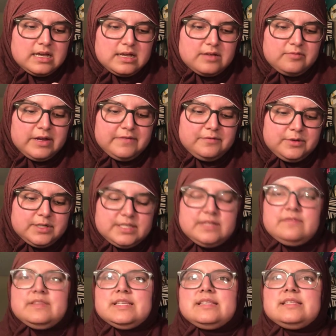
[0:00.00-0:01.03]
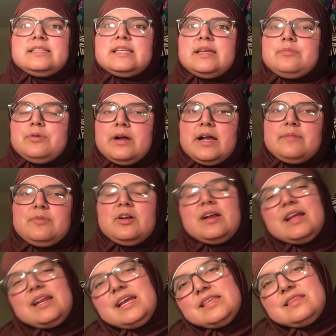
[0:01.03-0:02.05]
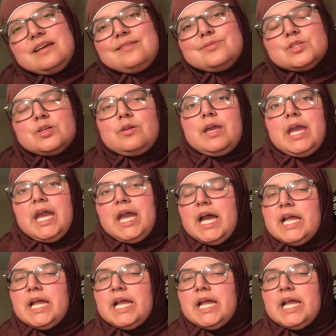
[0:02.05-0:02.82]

Rainforest of the Sea primer, and I thought it was okay.